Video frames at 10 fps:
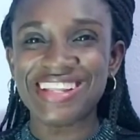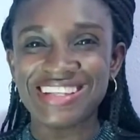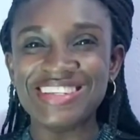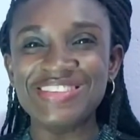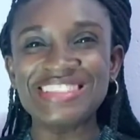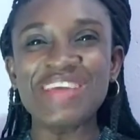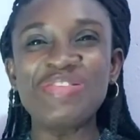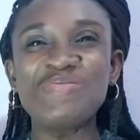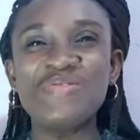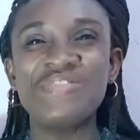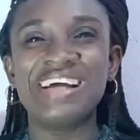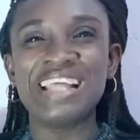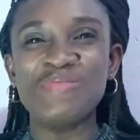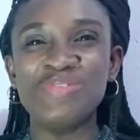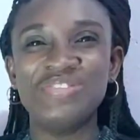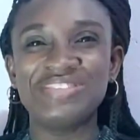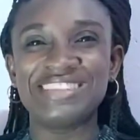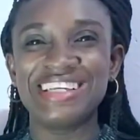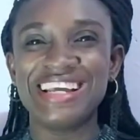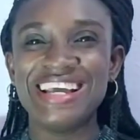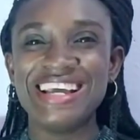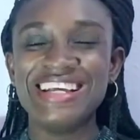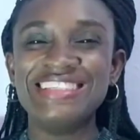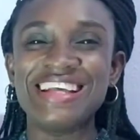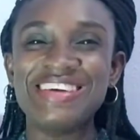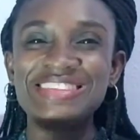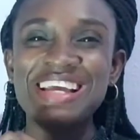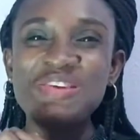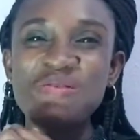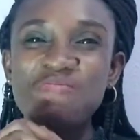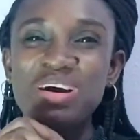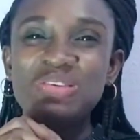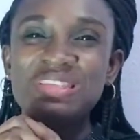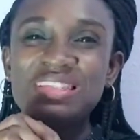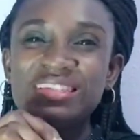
So it was time to move, and I moved. So I'll tell you about